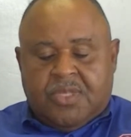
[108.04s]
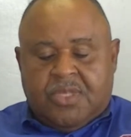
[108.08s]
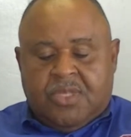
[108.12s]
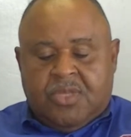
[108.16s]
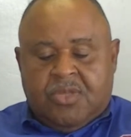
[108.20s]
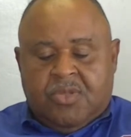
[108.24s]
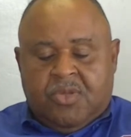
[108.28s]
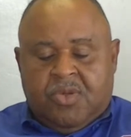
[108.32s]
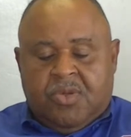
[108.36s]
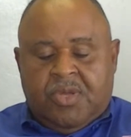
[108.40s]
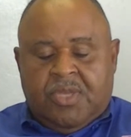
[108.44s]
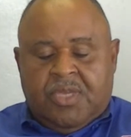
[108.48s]

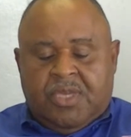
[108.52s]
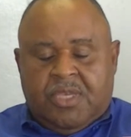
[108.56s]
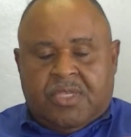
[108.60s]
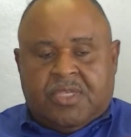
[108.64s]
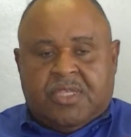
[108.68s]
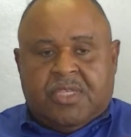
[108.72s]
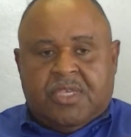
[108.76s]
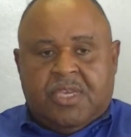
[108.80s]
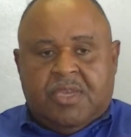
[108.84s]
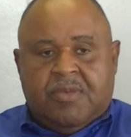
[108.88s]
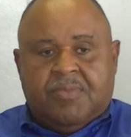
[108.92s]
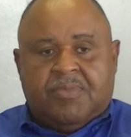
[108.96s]
you know, he
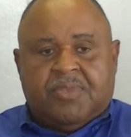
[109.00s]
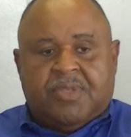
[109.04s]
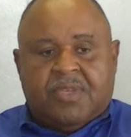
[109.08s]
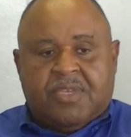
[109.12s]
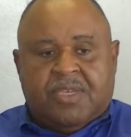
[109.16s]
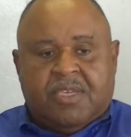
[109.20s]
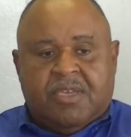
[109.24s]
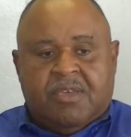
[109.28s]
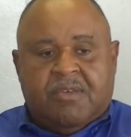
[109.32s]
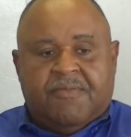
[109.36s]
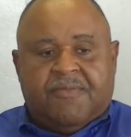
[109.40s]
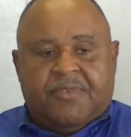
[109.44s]
seems to
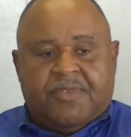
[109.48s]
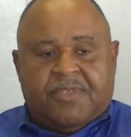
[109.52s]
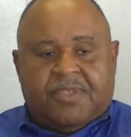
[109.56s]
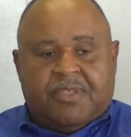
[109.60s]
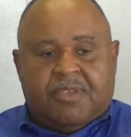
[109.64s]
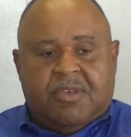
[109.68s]
give us